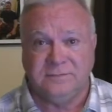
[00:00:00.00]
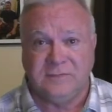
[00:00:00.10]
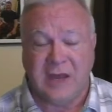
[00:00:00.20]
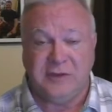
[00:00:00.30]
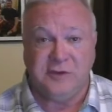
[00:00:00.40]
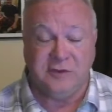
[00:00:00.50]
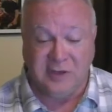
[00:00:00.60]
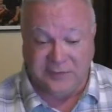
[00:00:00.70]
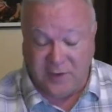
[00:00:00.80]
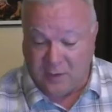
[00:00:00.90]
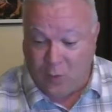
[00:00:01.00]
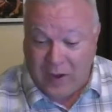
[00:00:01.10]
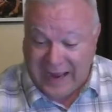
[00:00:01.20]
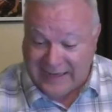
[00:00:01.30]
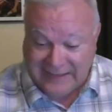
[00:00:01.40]
as you sit there
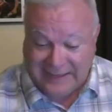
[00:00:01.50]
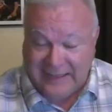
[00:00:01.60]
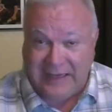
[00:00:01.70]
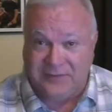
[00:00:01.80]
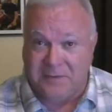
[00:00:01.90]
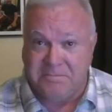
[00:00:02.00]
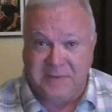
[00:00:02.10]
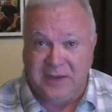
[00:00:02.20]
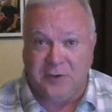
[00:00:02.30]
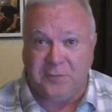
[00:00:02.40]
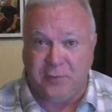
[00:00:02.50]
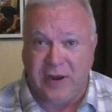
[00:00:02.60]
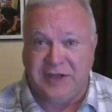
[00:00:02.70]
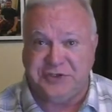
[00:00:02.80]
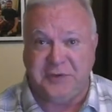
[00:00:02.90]
quietly and eat the meager
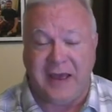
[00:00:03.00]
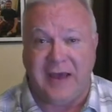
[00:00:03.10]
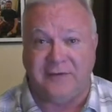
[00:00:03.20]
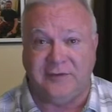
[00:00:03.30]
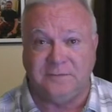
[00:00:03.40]
bread you have